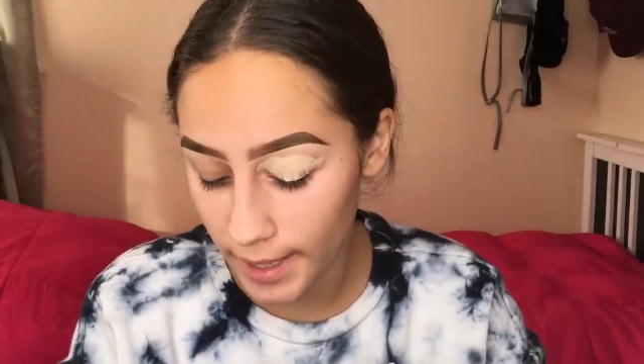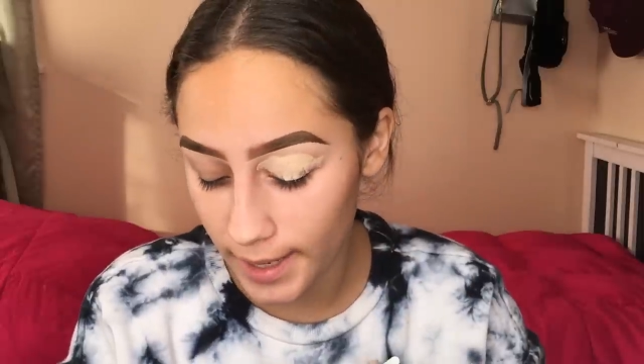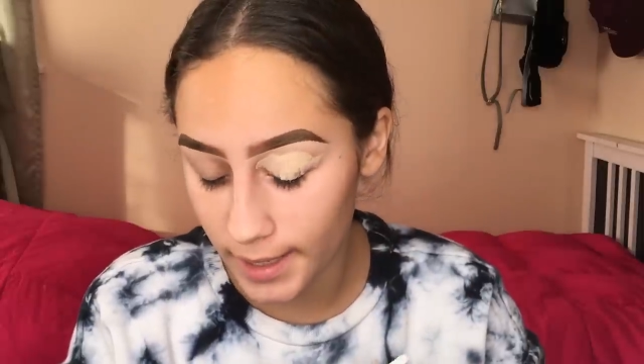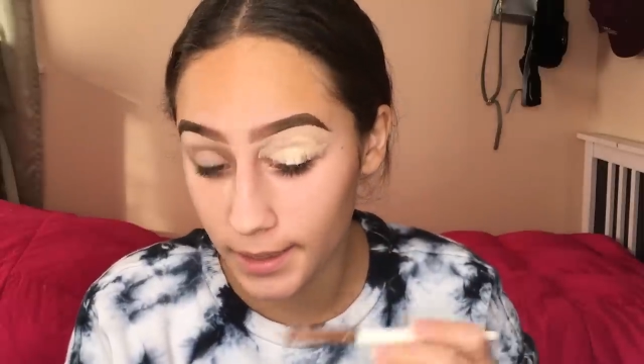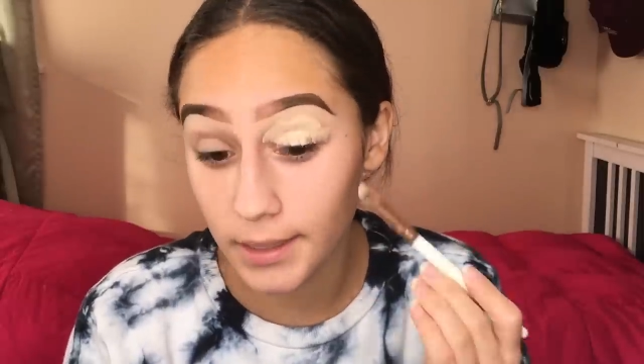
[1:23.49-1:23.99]

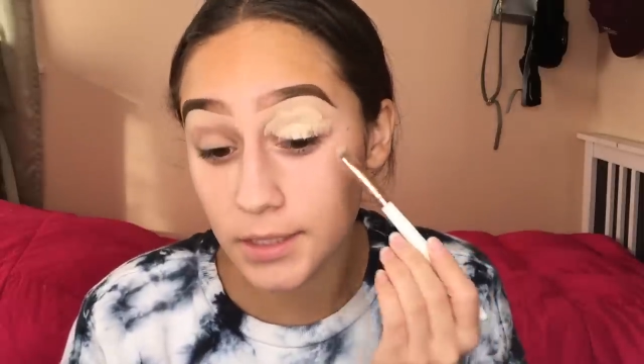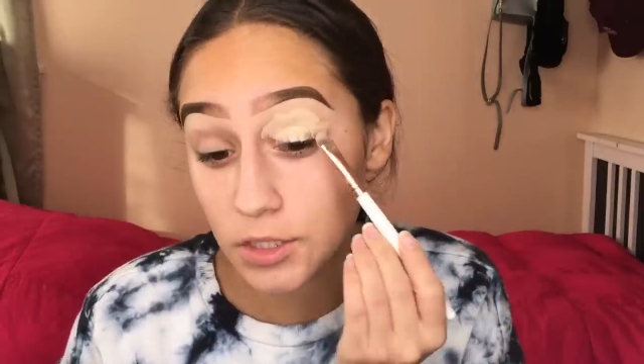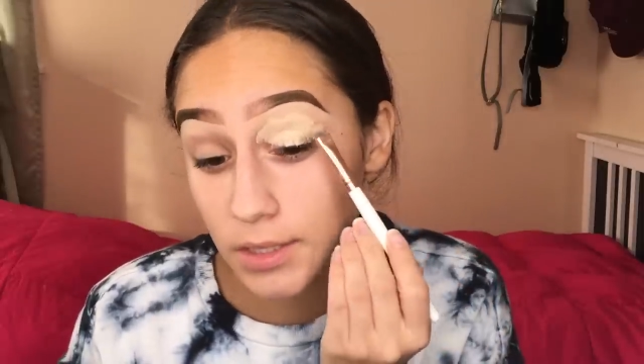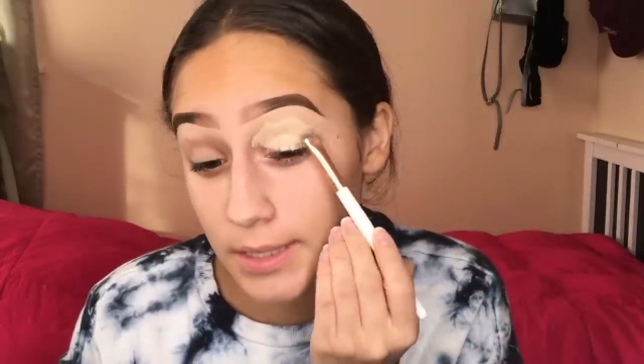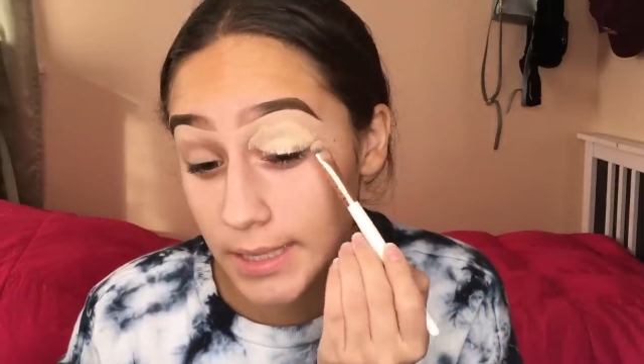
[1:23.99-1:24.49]
and it
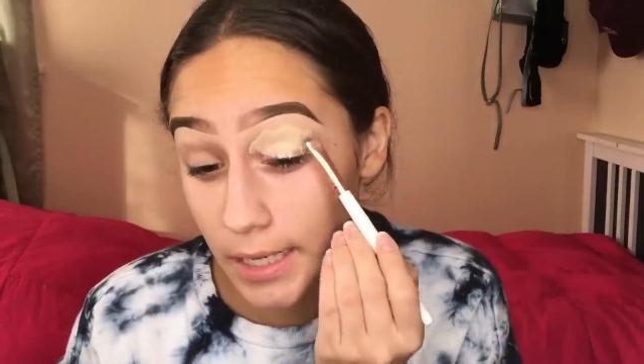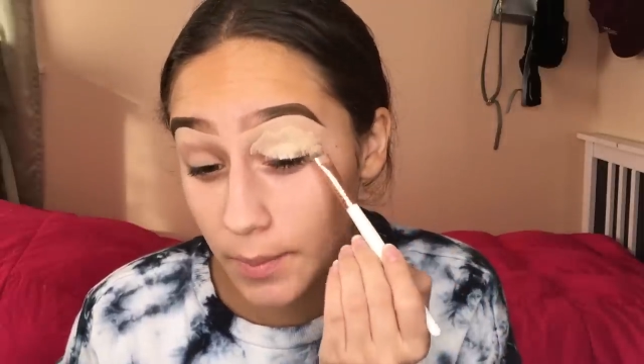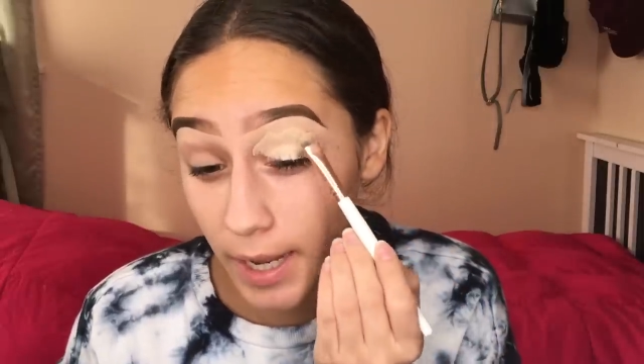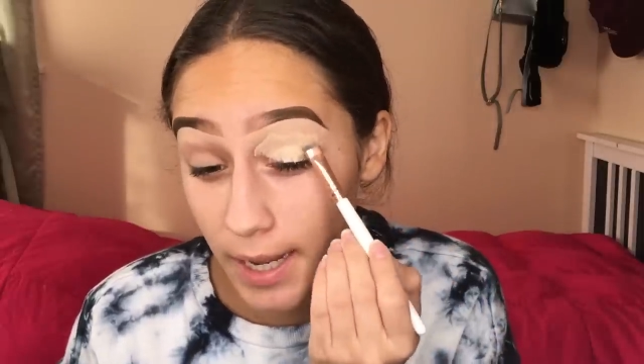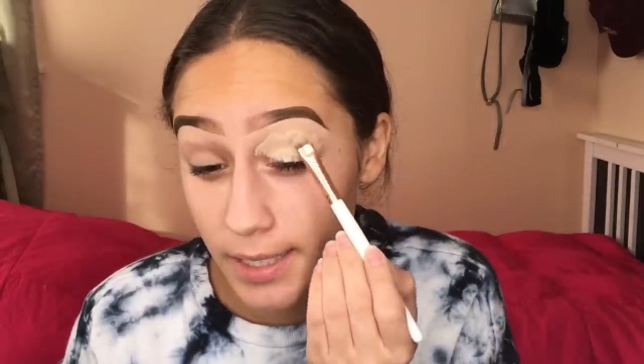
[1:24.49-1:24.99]
just stained
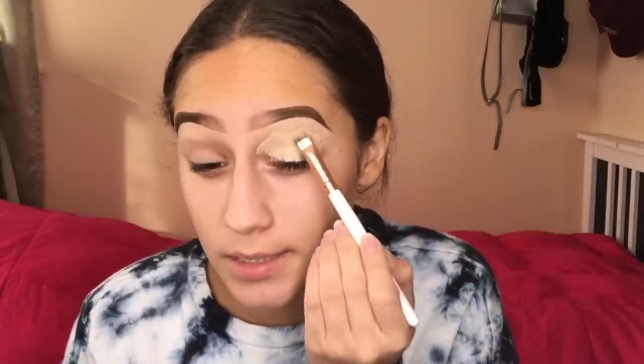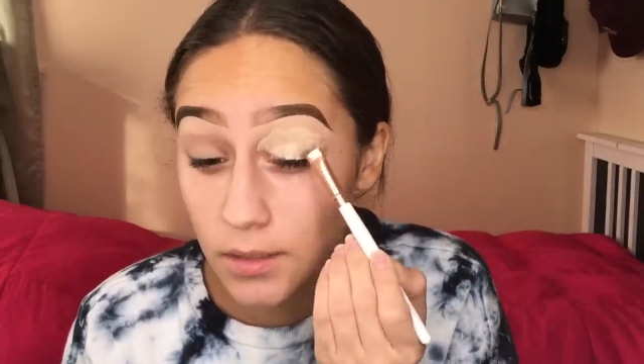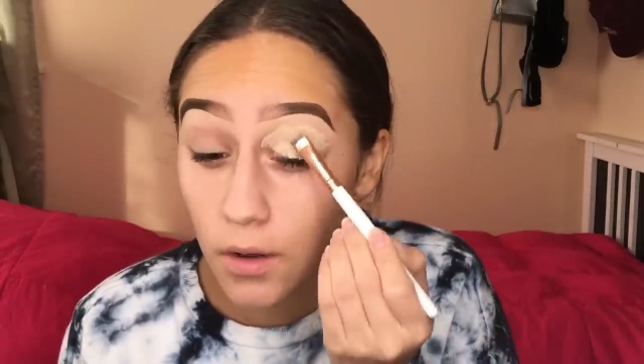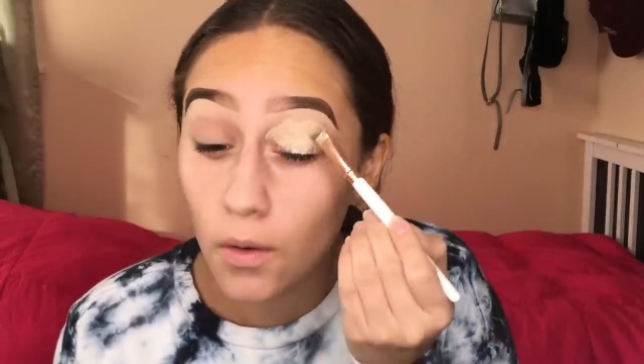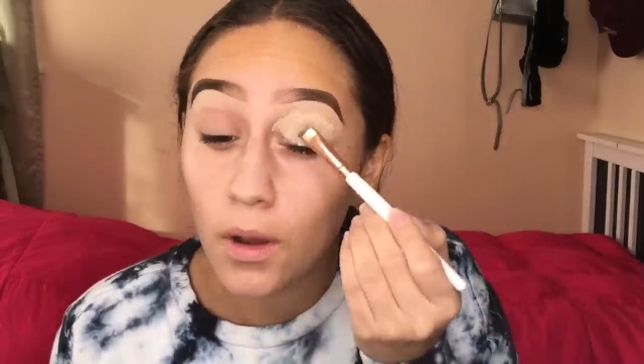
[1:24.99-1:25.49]
my eye.
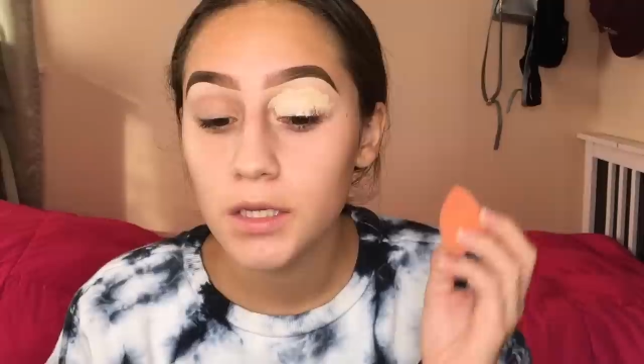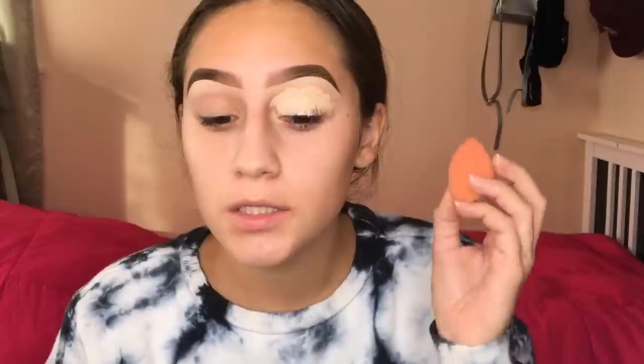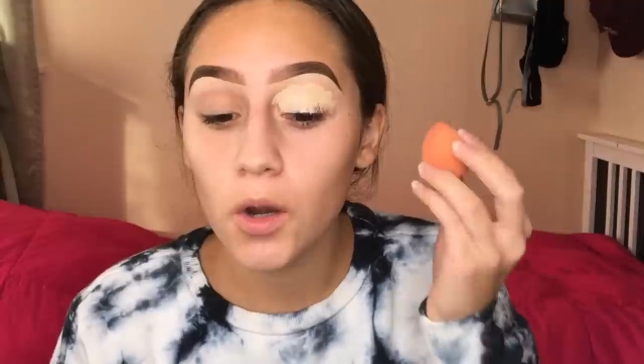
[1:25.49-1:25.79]
So